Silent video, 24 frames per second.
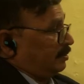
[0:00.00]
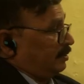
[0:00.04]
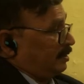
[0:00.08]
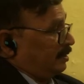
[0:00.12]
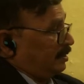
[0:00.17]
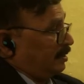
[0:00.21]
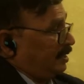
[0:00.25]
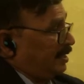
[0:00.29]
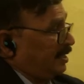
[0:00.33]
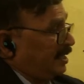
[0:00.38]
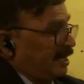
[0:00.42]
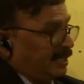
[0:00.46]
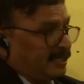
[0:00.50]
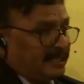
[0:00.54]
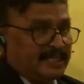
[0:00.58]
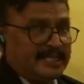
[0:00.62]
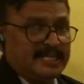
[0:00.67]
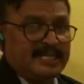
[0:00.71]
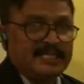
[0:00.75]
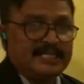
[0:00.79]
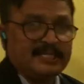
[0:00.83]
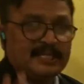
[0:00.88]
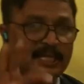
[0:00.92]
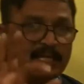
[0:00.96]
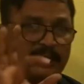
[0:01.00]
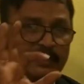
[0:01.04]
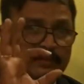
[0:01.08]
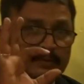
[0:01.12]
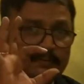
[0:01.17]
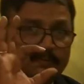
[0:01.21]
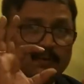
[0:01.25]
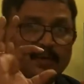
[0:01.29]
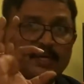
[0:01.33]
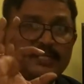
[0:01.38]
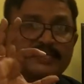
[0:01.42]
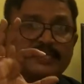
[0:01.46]
here this is a
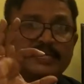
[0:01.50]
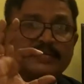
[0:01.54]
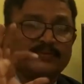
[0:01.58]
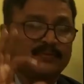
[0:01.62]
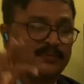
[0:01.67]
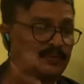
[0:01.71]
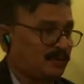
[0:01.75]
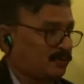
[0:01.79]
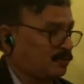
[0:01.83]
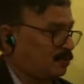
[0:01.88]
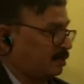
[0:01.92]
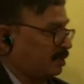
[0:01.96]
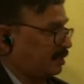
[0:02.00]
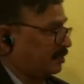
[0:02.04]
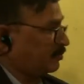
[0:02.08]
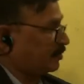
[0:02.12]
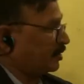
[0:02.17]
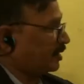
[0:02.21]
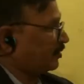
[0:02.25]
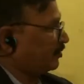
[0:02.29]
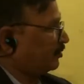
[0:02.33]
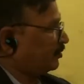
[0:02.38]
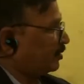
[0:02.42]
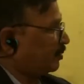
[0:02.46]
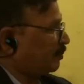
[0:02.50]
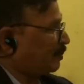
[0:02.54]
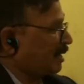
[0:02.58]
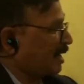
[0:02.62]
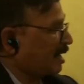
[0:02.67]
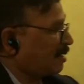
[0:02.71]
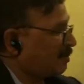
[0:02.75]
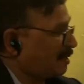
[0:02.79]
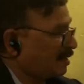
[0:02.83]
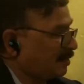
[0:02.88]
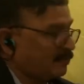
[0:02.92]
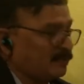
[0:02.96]
original photograph of
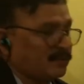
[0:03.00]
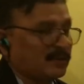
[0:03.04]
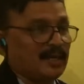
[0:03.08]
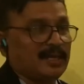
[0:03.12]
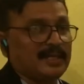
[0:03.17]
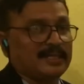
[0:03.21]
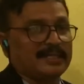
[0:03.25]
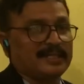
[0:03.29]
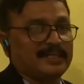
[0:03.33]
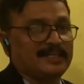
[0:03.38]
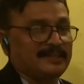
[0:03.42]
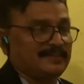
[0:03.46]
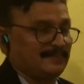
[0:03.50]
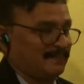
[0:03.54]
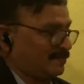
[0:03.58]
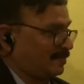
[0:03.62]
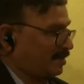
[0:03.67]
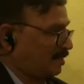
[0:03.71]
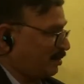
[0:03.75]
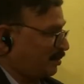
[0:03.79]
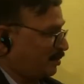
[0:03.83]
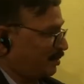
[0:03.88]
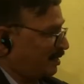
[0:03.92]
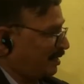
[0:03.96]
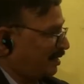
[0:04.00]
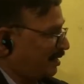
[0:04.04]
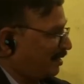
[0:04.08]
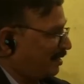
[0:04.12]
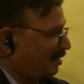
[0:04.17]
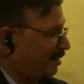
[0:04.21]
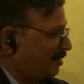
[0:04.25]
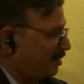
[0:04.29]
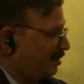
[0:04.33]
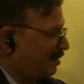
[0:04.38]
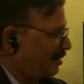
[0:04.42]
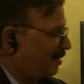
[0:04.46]
primary follicle. You see here,
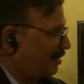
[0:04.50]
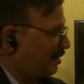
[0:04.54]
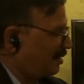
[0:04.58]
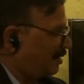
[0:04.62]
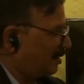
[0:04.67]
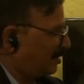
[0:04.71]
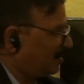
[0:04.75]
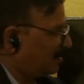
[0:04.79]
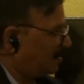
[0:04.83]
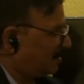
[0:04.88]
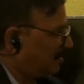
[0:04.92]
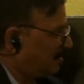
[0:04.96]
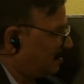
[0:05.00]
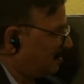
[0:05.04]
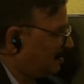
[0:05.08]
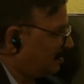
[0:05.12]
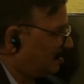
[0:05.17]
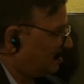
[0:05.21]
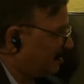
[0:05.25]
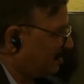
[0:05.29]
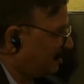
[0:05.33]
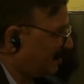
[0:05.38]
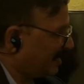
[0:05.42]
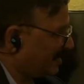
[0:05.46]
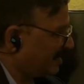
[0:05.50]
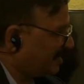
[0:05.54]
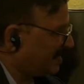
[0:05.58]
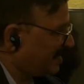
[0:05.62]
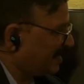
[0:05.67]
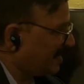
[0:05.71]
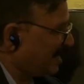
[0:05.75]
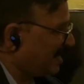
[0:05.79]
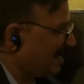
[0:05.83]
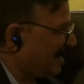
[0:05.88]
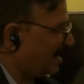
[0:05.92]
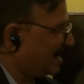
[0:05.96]
a
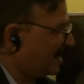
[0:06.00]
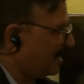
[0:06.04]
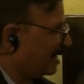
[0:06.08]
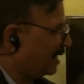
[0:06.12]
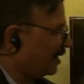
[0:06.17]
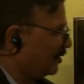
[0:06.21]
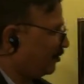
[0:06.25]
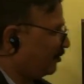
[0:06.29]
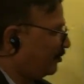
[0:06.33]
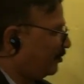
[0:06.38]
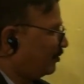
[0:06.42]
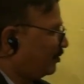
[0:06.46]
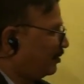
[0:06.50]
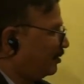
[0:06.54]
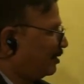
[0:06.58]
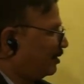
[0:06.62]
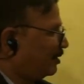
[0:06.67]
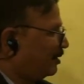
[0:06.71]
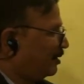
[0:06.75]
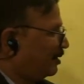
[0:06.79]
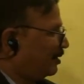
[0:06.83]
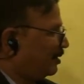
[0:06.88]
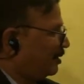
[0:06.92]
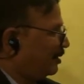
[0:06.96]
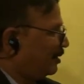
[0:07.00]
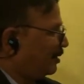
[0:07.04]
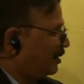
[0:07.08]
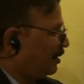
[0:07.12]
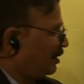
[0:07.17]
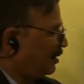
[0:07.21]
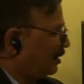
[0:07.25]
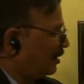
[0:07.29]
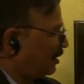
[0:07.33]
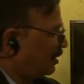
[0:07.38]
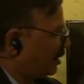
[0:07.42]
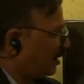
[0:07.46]
single layer of
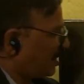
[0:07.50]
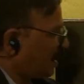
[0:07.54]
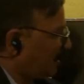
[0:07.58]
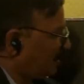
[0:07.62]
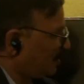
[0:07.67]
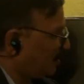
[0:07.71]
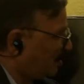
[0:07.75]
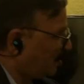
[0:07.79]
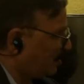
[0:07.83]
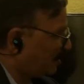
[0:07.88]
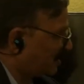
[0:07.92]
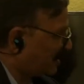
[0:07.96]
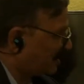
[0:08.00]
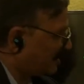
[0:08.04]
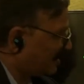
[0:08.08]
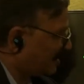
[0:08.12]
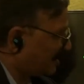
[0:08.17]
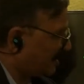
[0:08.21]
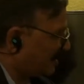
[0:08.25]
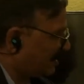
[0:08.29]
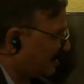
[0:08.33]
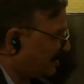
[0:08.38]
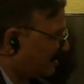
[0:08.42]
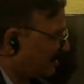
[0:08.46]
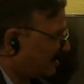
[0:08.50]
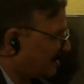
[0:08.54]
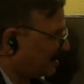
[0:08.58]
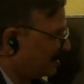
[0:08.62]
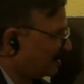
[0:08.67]
granulosa cells.